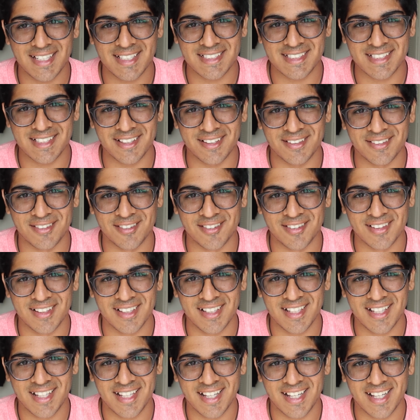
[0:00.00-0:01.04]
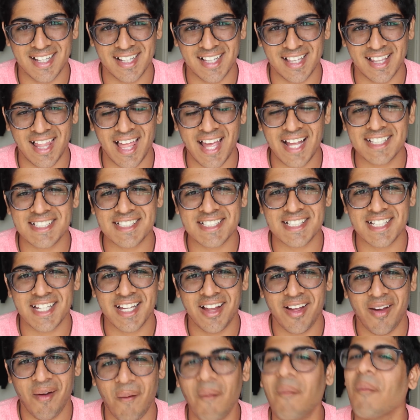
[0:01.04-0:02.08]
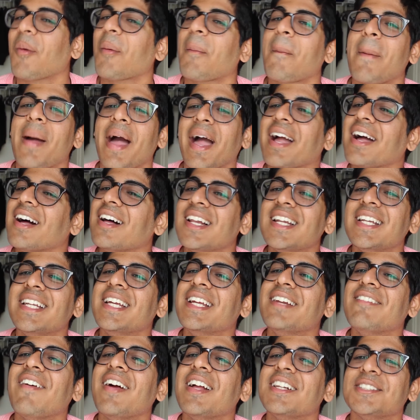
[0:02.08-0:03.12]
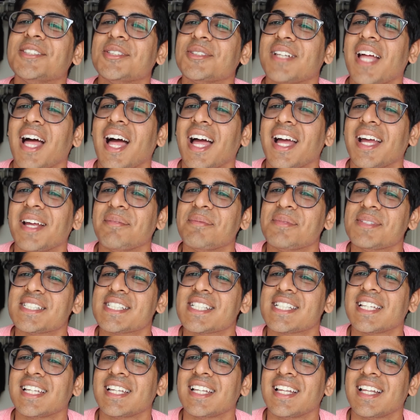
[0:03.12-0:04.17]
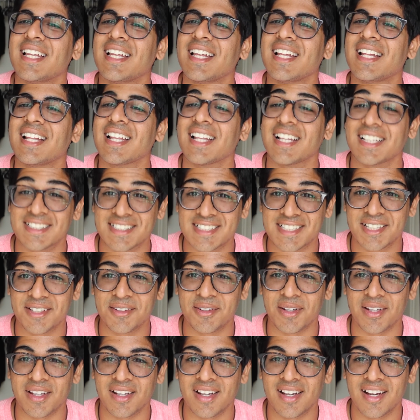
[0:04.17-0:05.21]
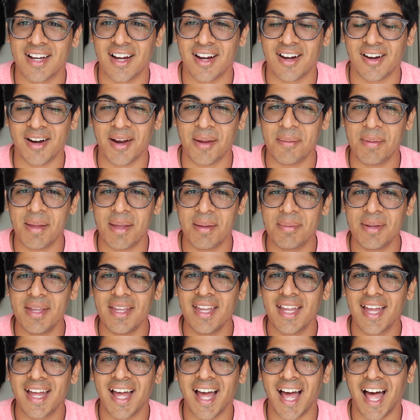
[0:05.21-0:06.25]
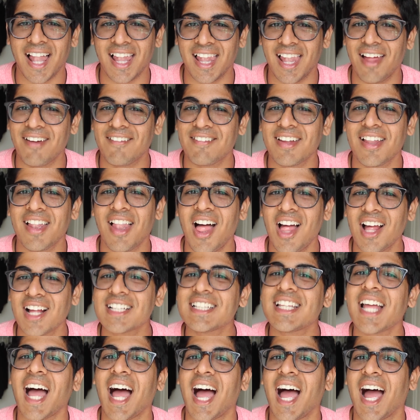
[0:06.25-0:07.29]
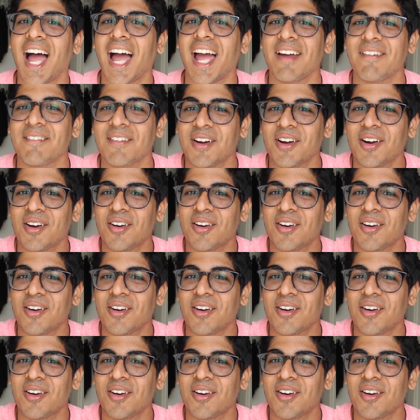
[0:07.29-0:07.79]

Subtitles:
So, CLATT, we're back on the adventure times. Let's do it. Alright, baby? I love you a long time,